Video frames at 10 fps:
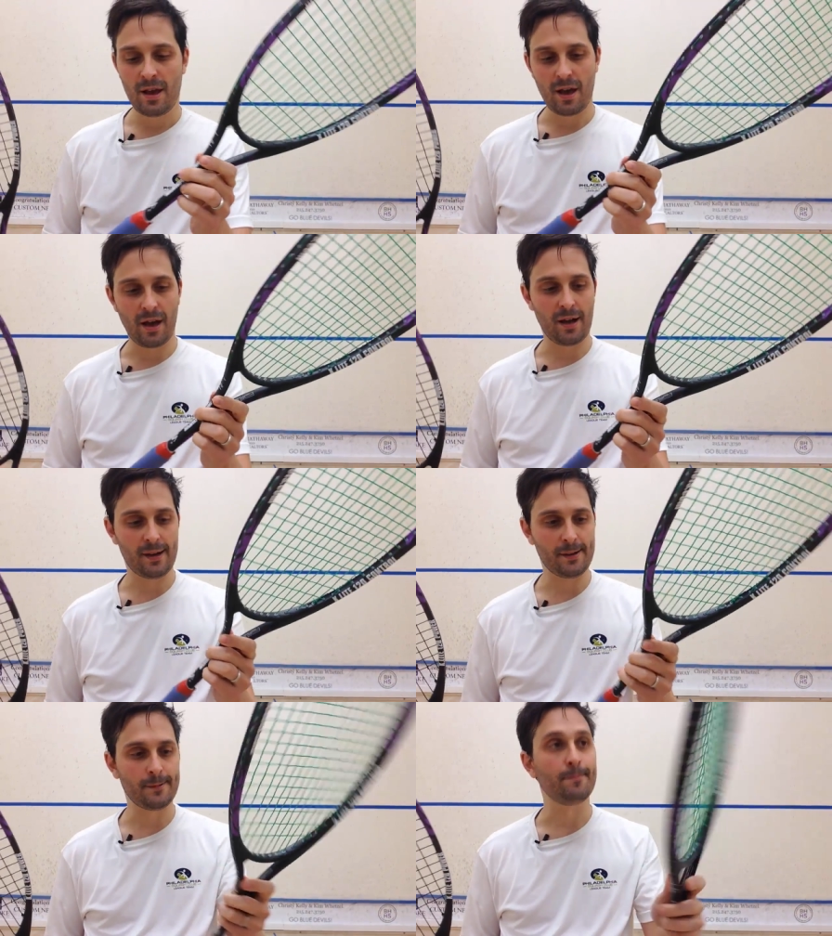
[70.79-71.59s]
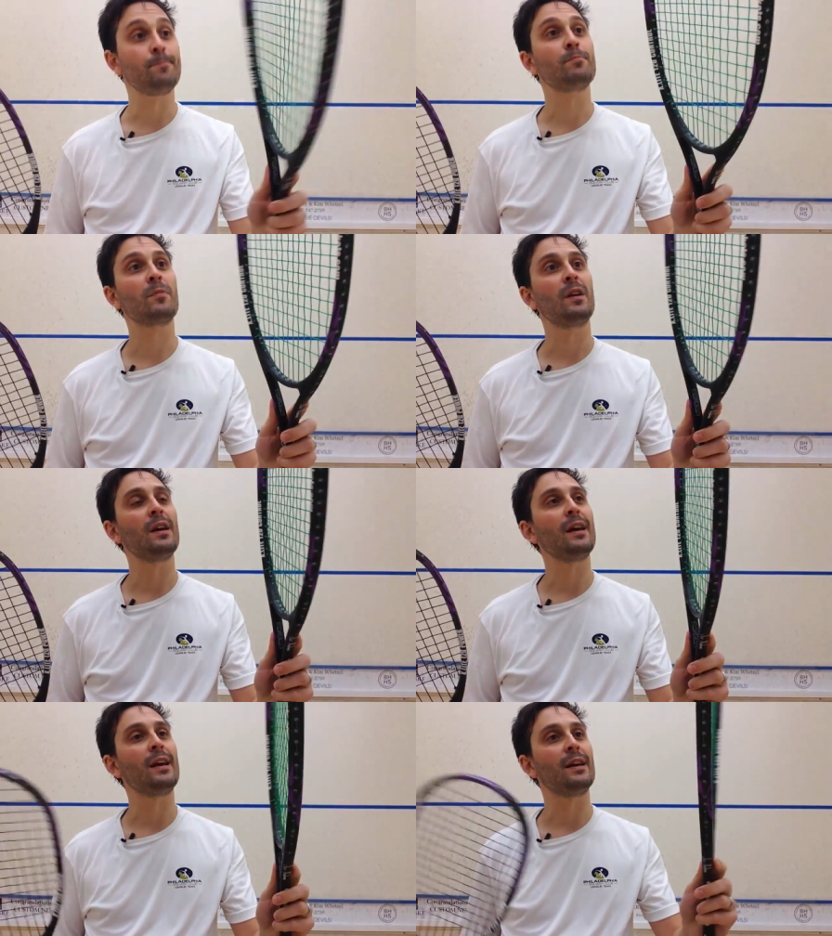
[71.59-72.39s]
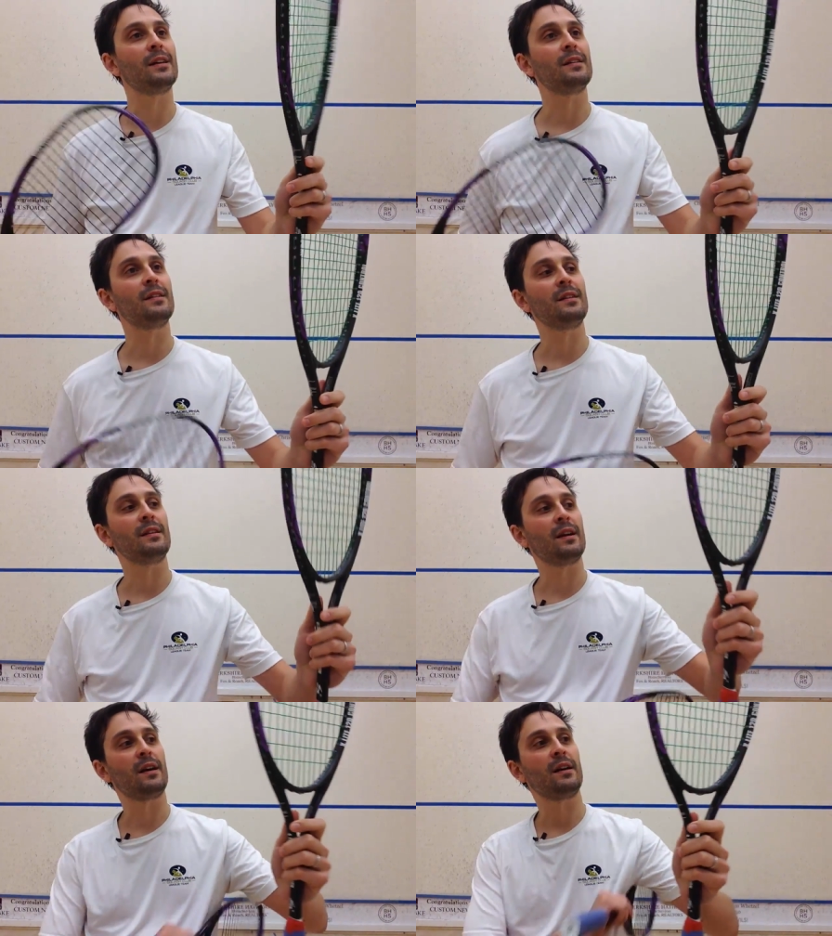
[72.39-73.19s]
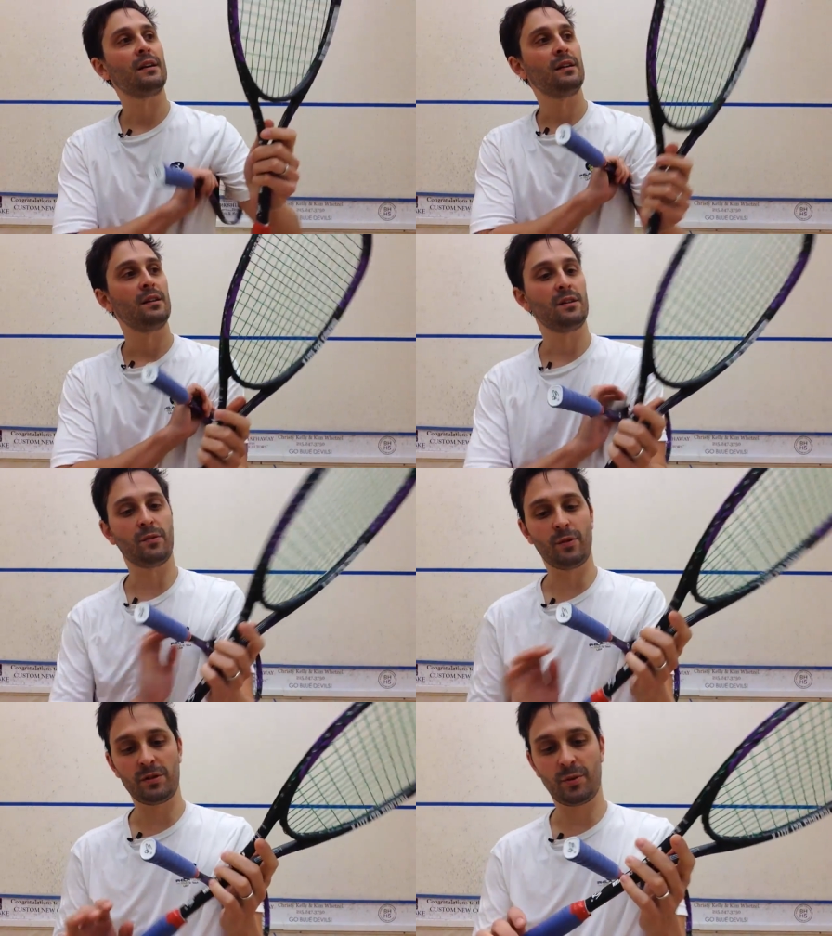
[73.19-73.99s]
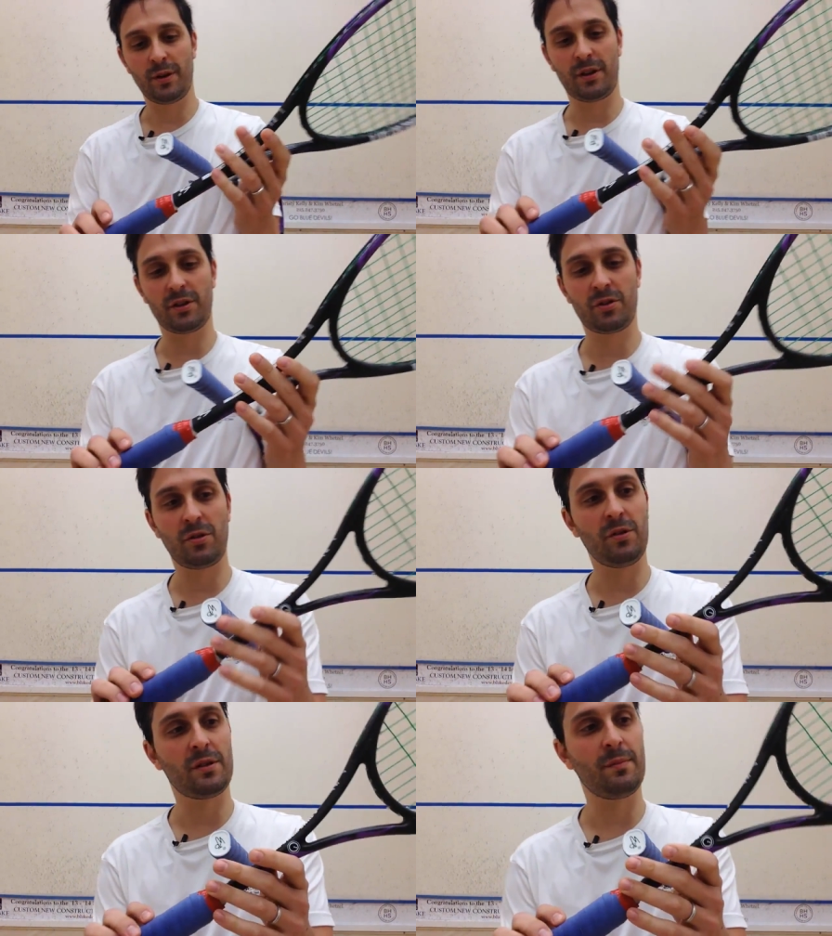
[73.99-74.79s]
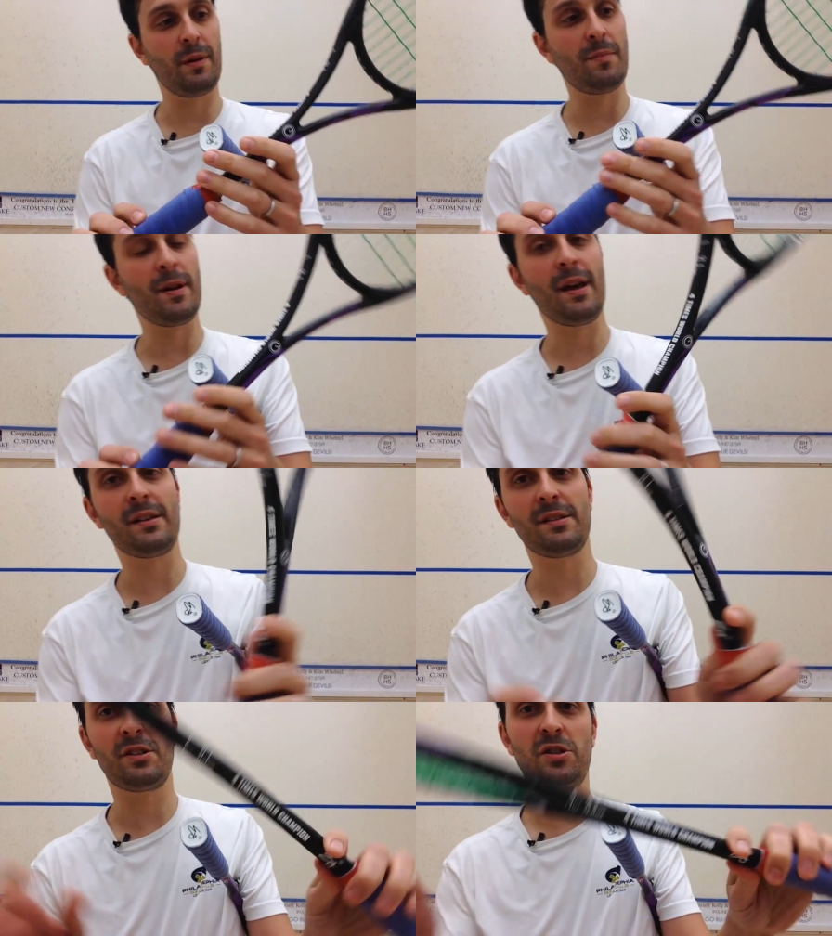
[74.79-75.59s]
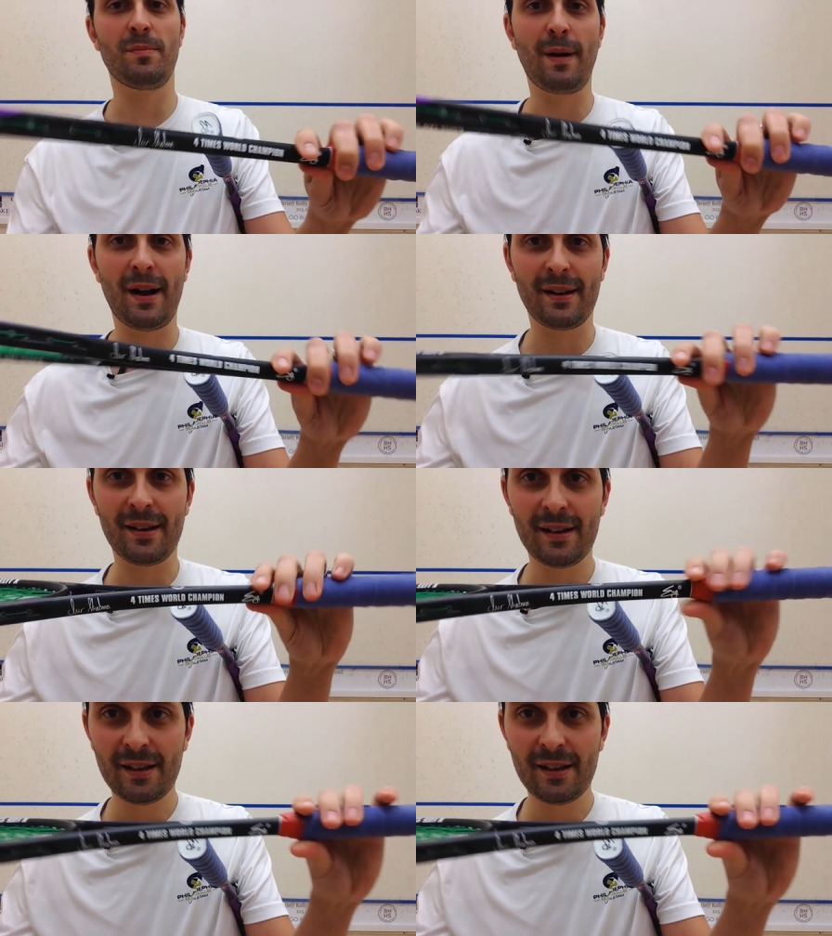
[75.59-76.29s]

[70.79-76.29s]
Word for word: Um, and the, uh, the 120 control at the moment has the Shabana.